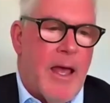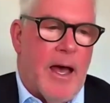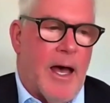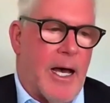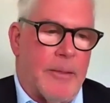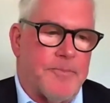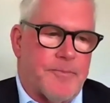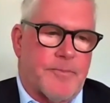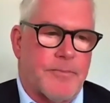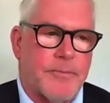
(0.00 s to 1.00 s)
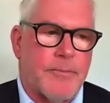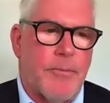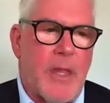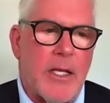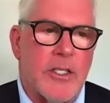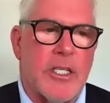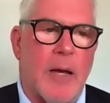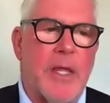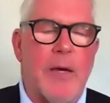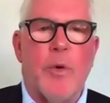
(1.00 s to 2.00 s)
Um,
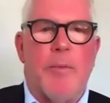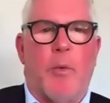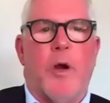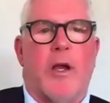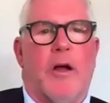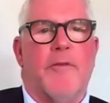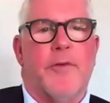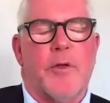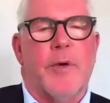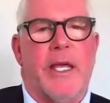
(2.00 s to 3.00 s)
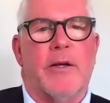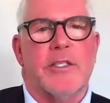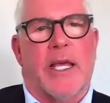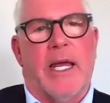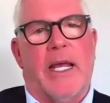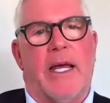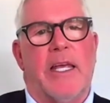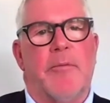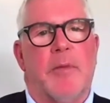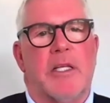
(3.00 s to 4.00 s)
something we've been working on for three years. Again, I got to
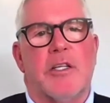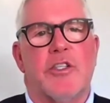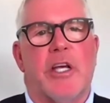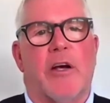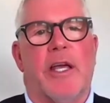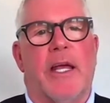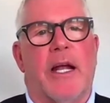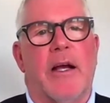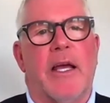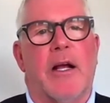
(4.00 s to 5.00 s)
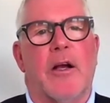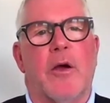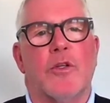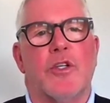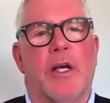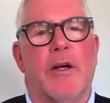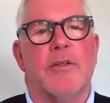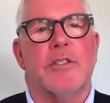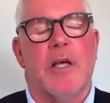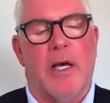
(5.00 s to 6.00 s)
give Melissa Cherry and our and our
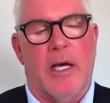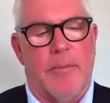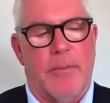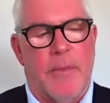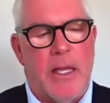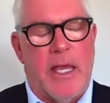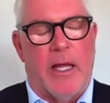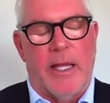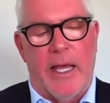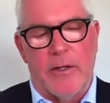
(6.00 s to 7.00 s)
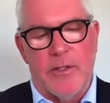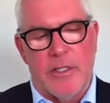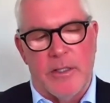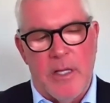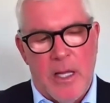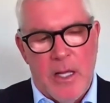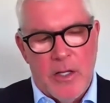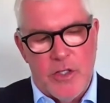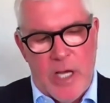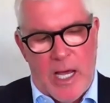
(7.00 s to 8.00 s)
co-chairs um, Kelly Henderson,
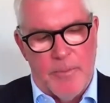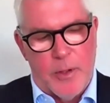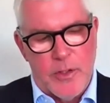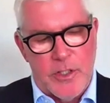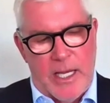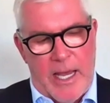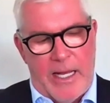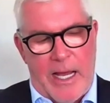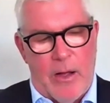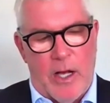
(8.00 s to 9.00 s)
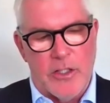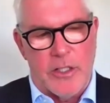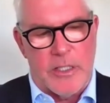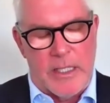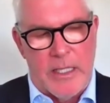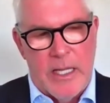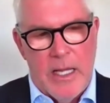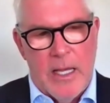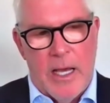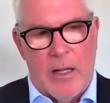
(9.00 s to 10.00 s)
John Percy, and Al Hutchinson,
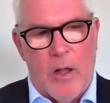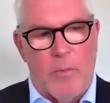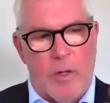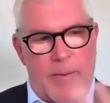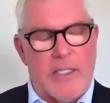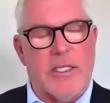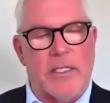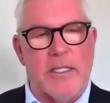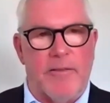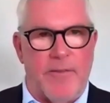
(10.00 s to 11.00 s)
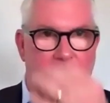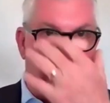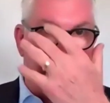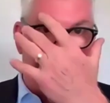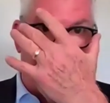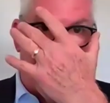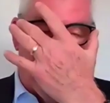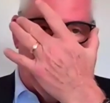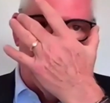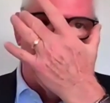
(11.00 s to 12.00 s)
along with about 65
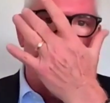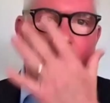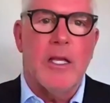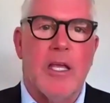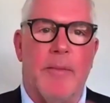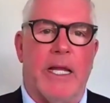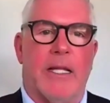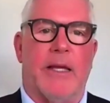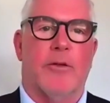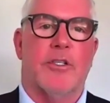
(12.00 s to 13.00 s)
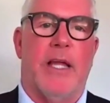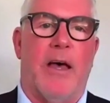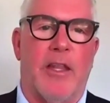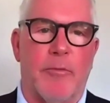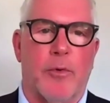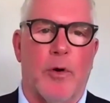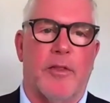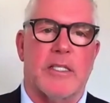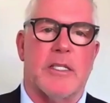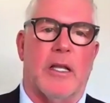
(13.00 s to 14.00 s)
um, committee leaders now that have
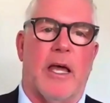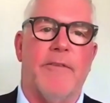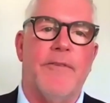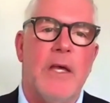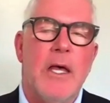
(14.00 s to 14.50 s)
brought this to life.